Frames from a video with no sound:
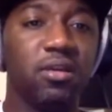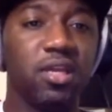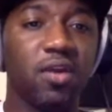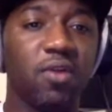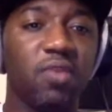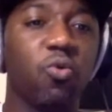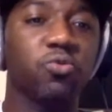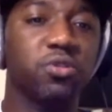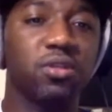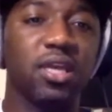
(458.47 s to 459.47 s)
You know, they
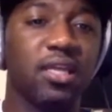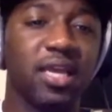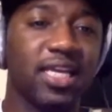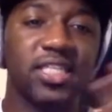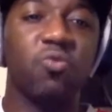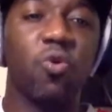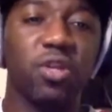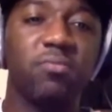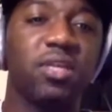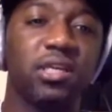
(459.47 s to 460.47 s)
want
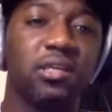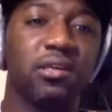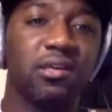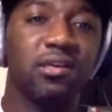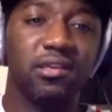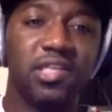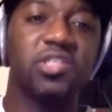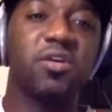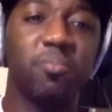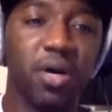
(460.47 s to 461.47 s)
him to kiss
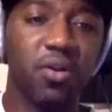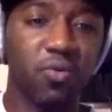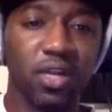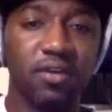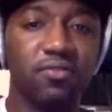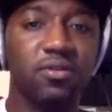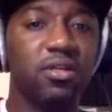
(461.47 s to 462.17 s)
their butt or whatever.